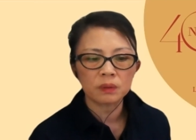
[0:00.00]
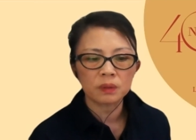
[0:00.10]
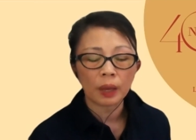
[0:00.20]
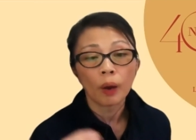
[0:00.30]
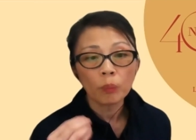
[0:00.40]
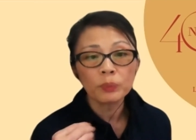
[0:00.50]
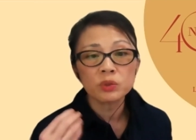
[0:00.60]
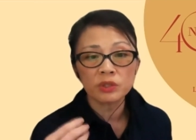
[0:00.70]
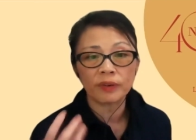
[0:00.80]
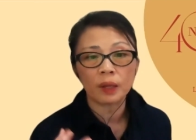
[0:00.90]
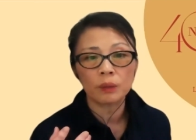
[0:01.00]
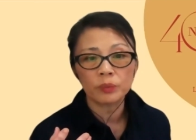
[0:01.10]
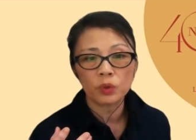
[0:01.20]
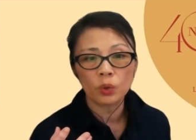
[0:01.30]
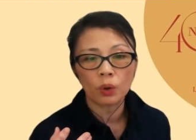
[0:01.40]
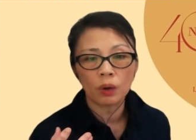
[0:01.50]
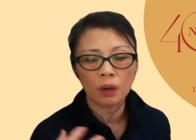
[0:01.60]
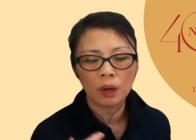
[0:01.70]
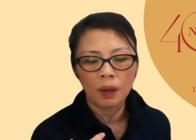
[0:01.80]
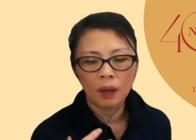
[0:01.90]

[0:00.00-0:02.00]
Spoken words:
help you develop your